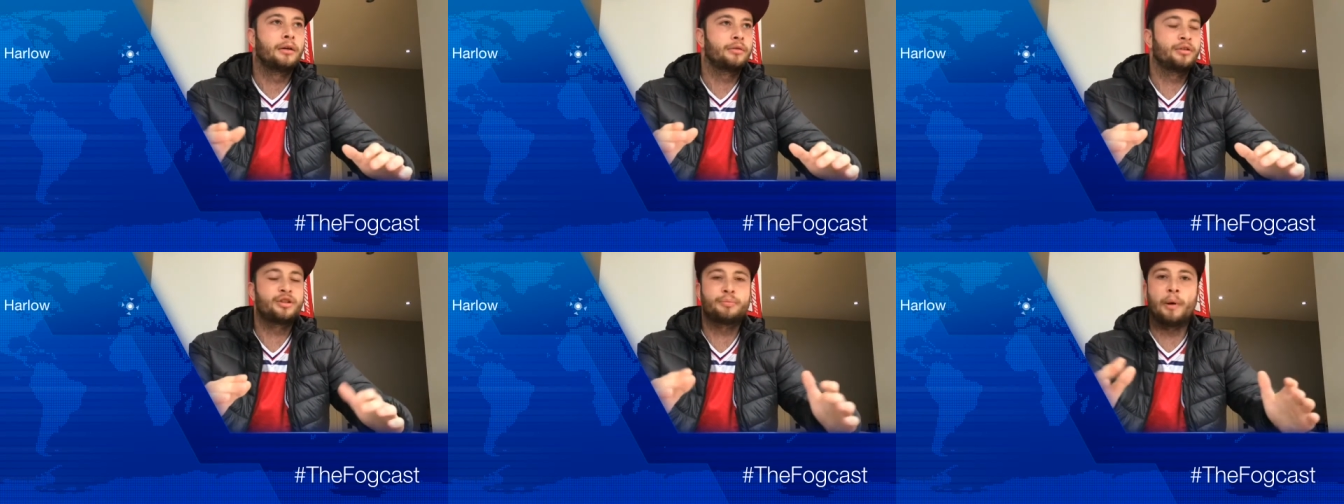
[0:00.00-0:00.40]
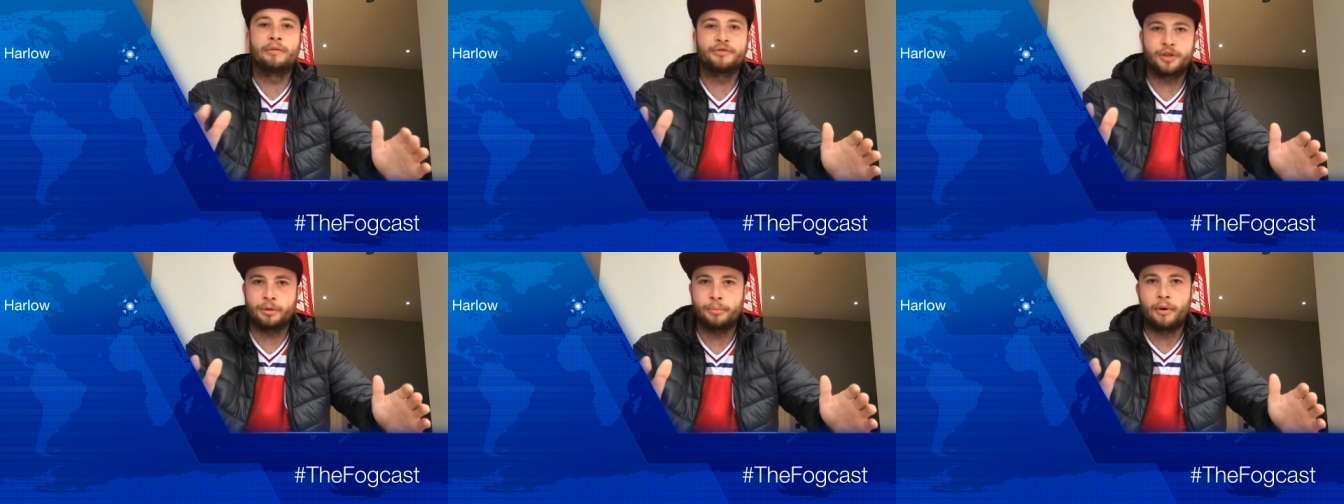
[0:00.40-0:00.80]

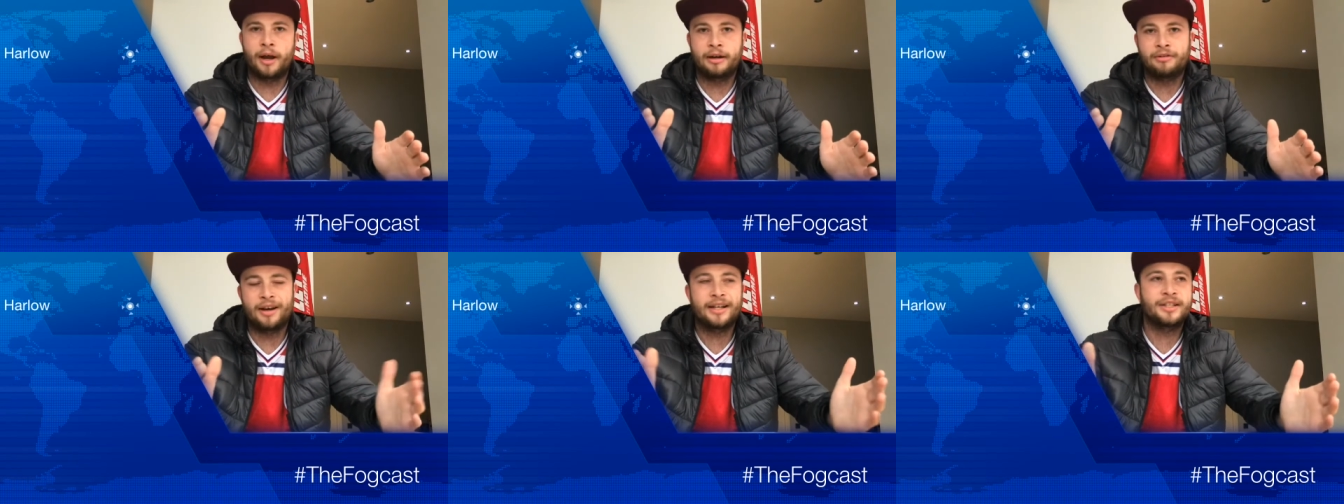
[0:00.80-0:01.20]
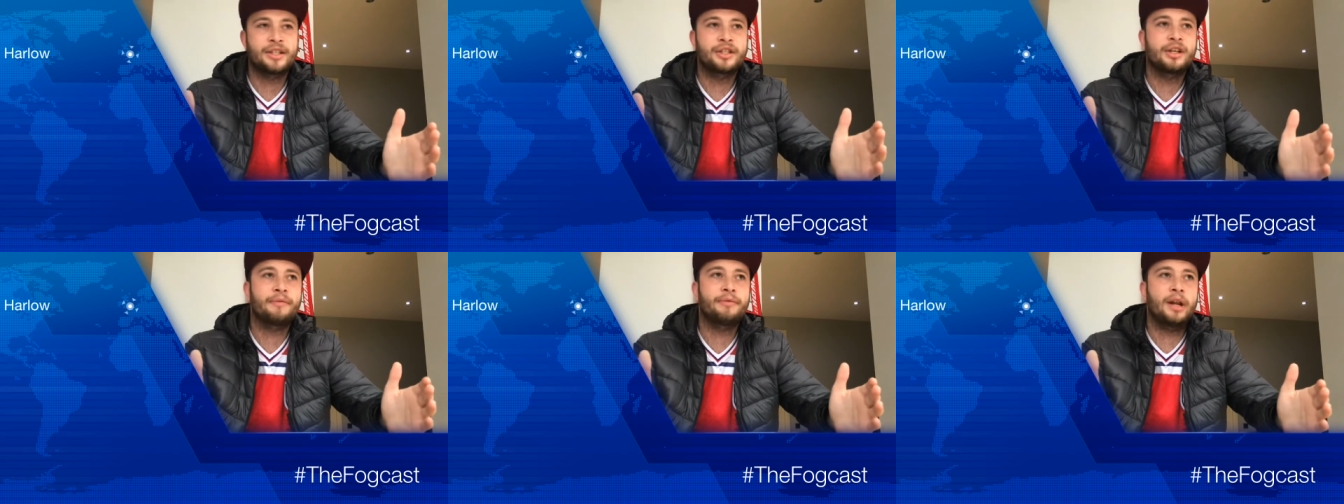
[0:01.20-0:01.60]
sponsored by Greggs
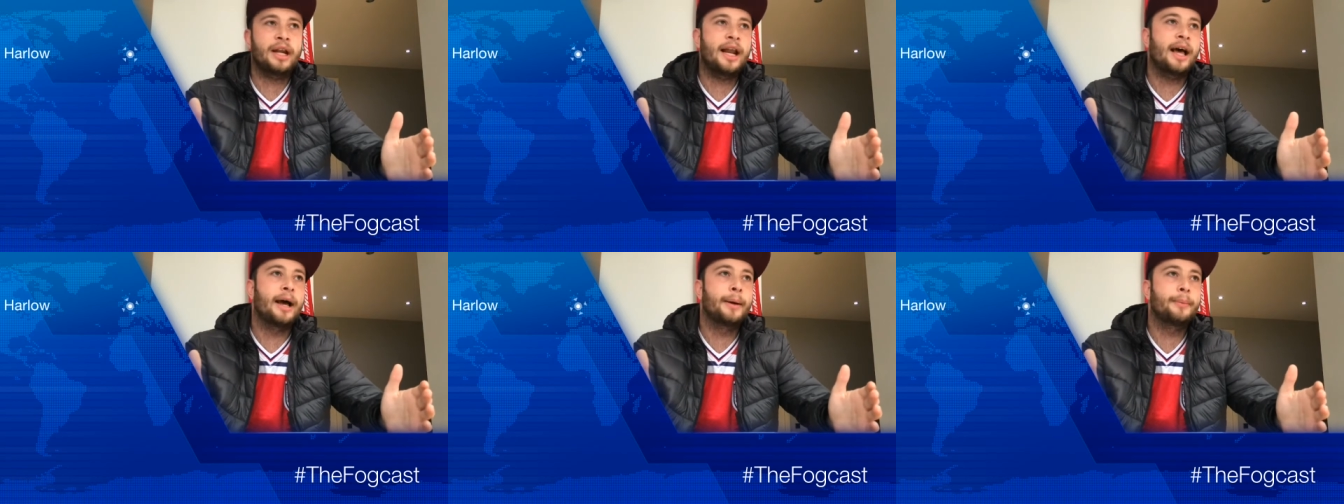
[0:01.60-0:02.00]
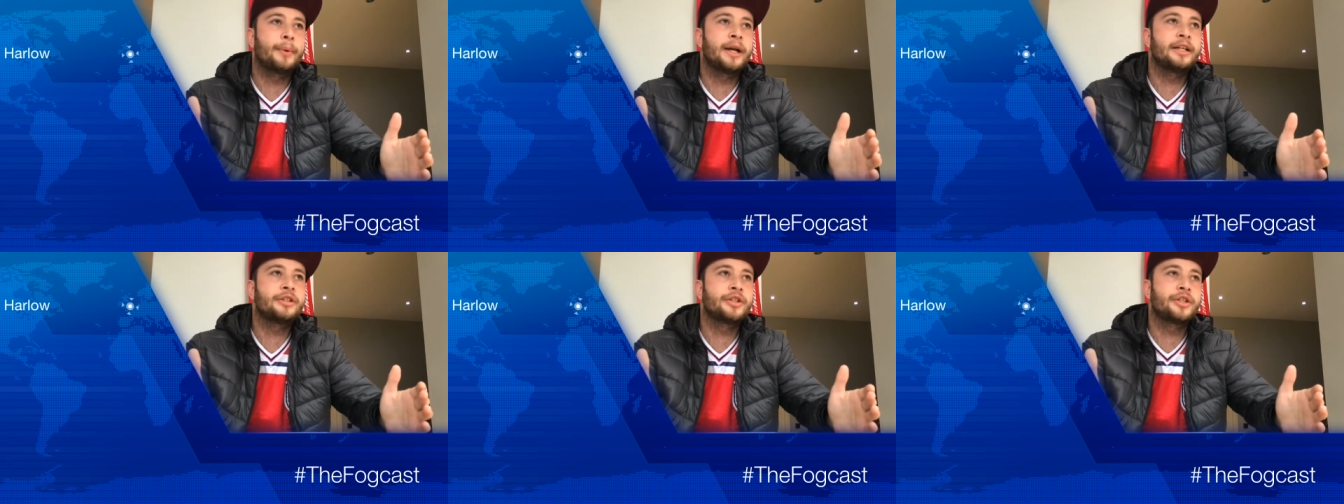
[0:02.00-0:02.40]
and stuff like that,
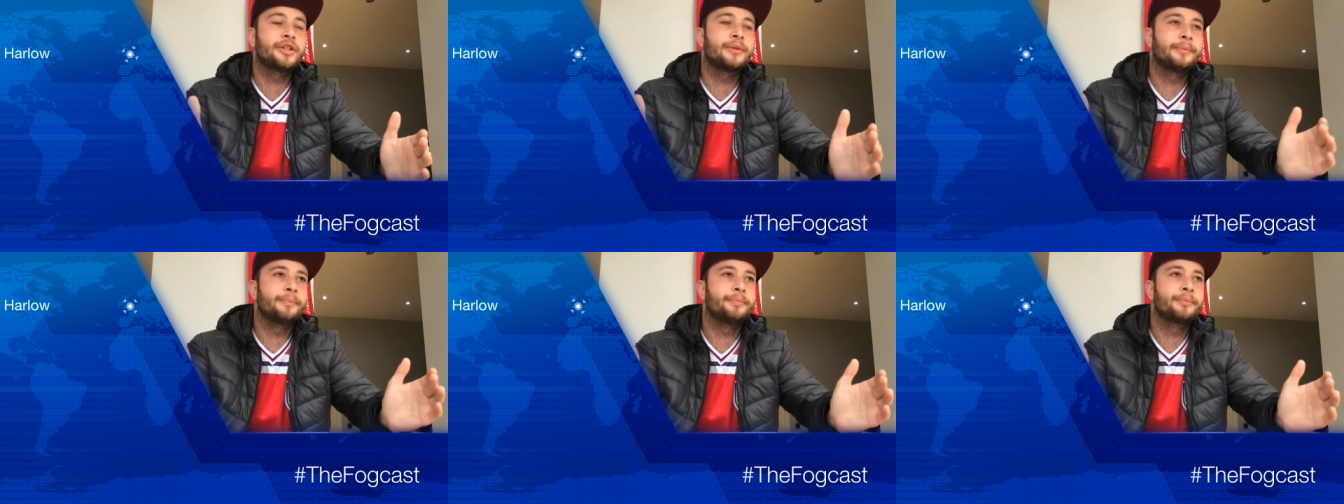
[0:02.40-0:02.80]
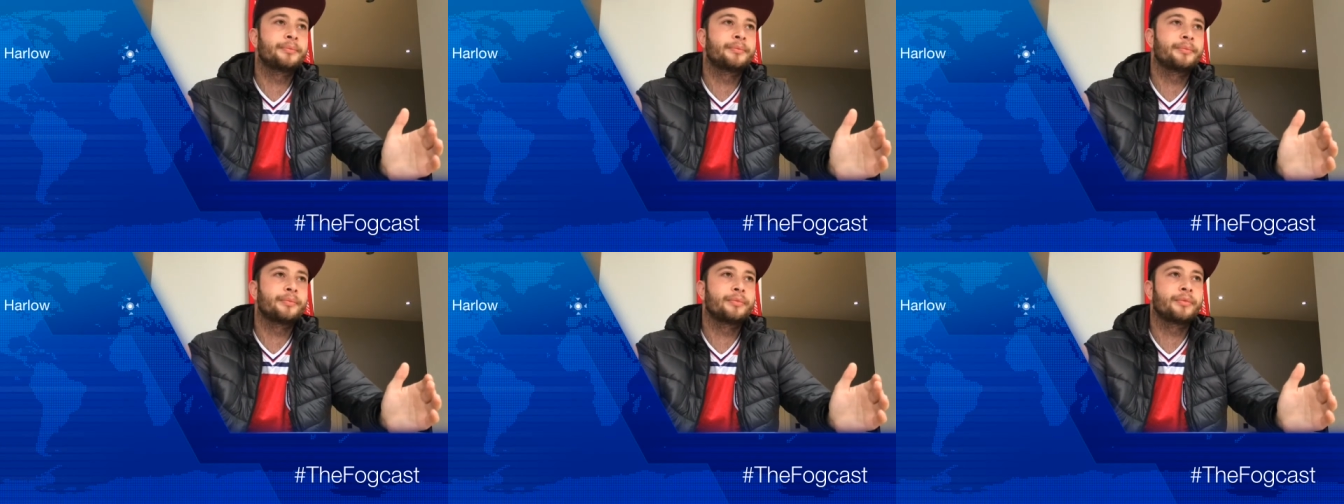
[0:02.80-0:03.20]
which
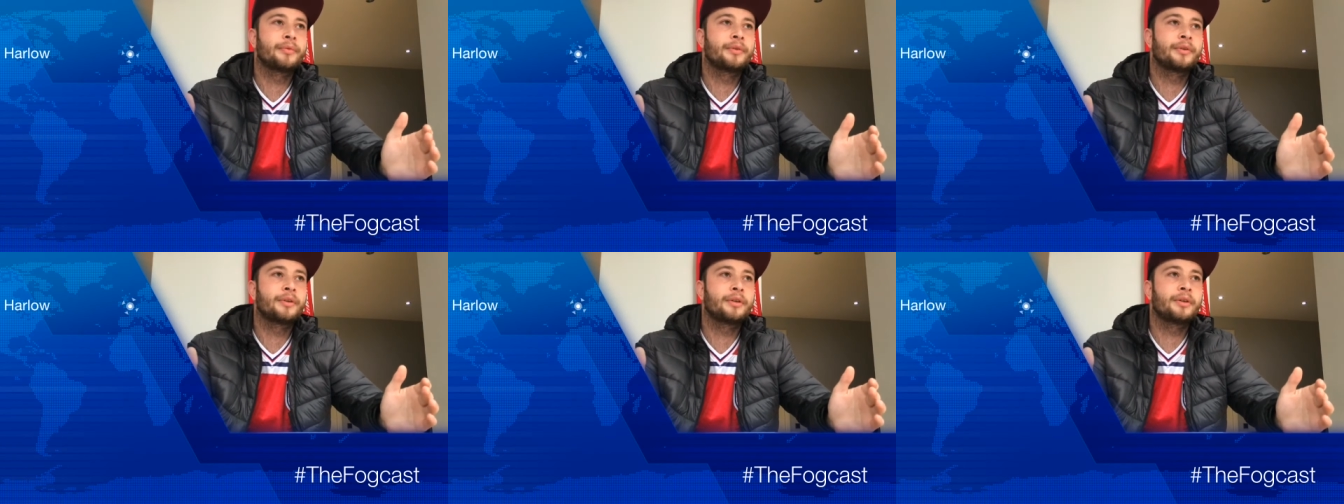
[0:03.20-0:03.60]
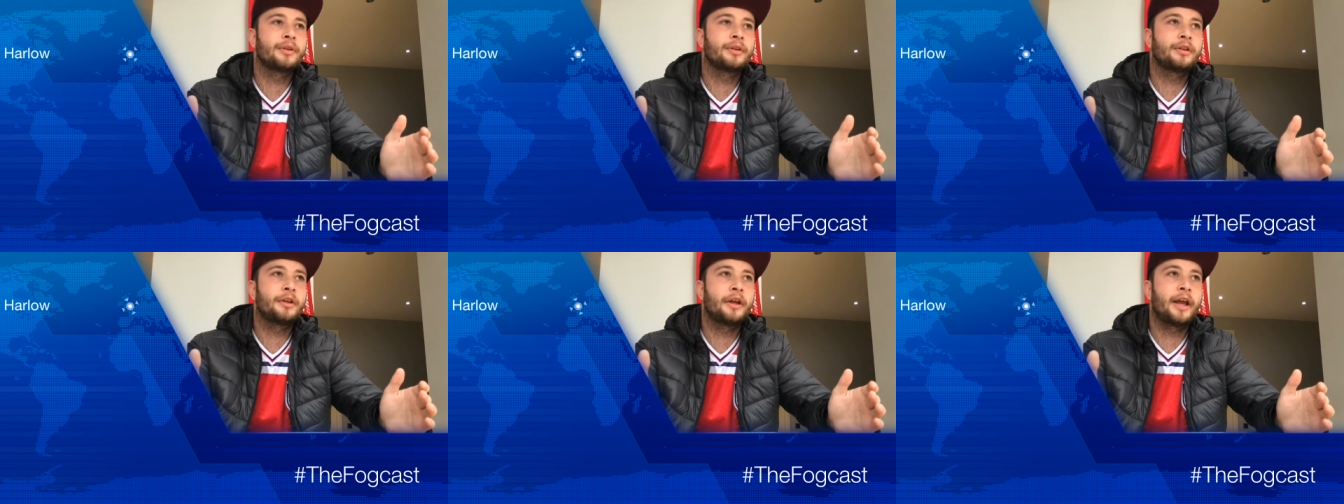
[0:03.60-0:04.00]

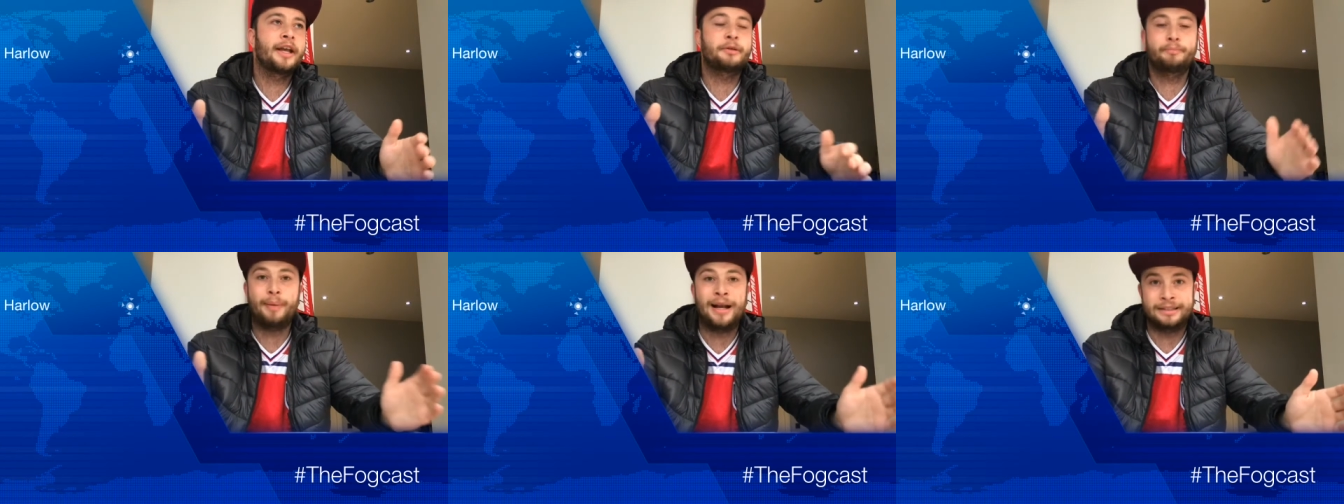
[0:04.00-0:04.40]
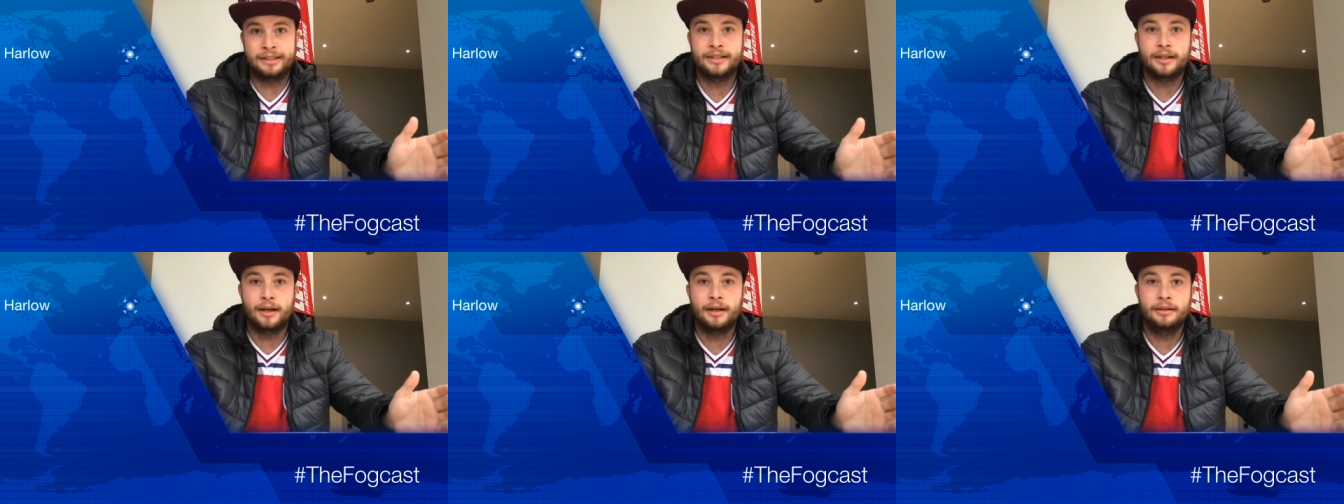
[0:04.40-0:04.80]
is
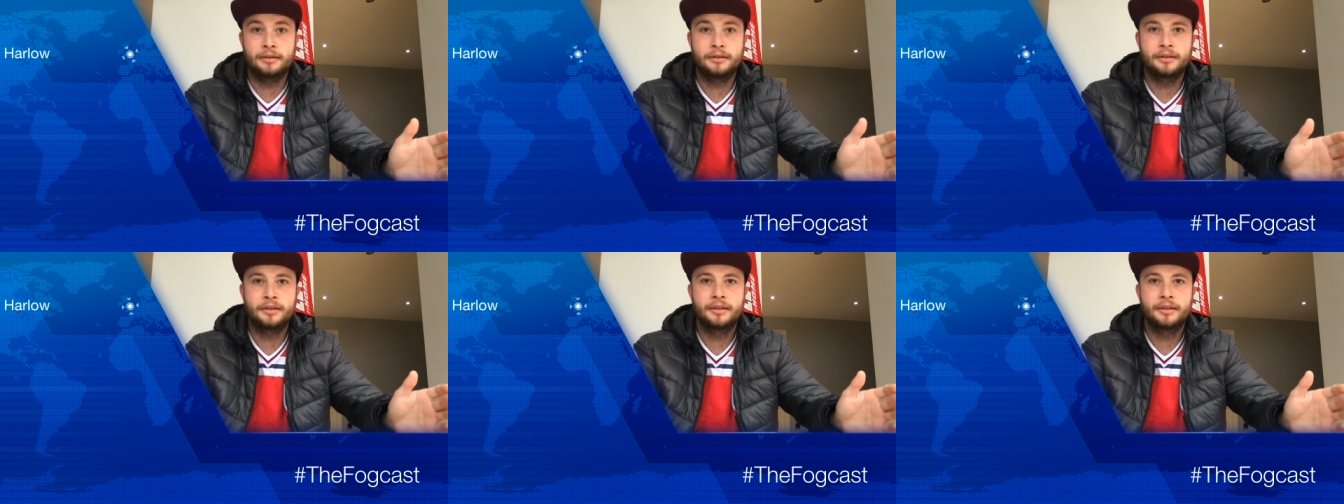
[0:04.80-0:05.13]
banter.